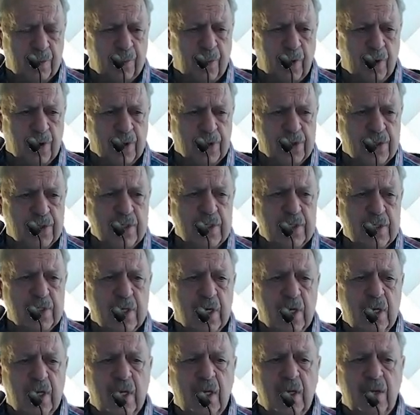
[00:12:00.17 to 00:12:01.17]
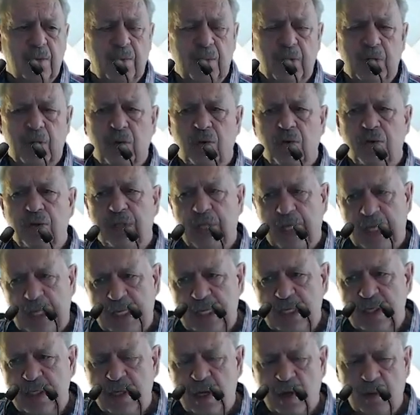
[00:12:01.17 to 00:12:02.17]
policies, because there
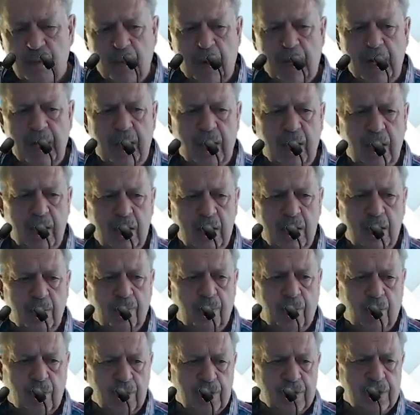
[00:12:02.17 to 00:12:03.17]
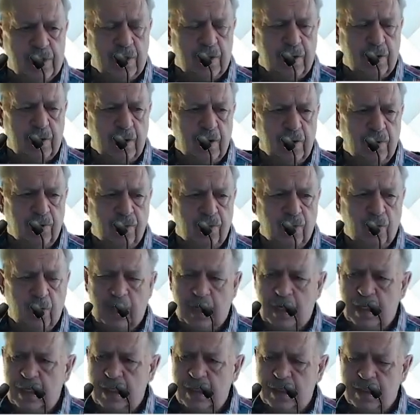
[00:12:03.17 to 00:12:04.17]
is no money in the policy for
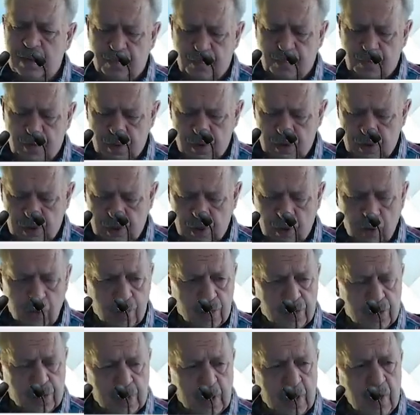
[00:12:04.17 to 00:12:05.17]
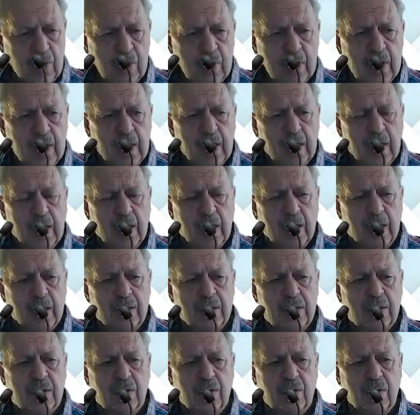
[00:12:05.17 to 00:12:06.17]
at least the first year or so
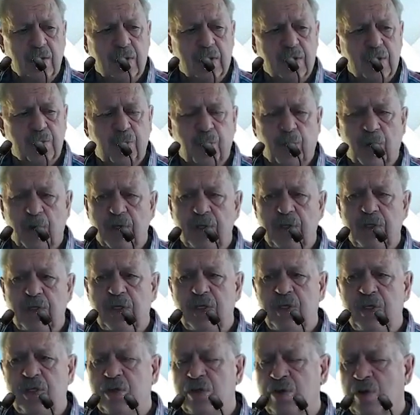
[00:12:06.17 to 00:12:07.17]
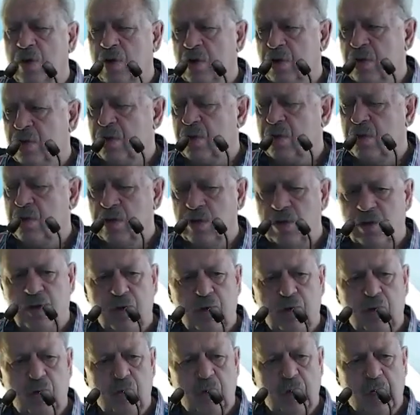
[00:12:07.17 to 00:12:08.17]
until this policy start
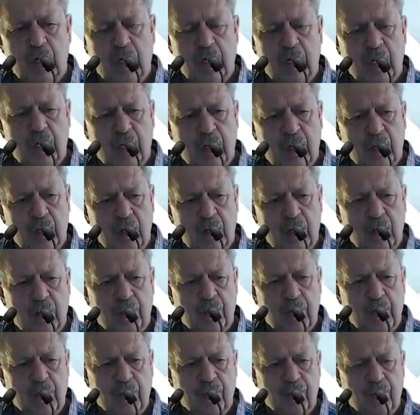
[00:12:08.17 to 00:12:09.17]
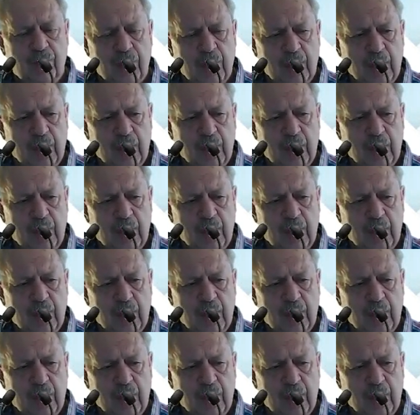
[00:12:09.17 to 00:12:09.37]
to earn a bit of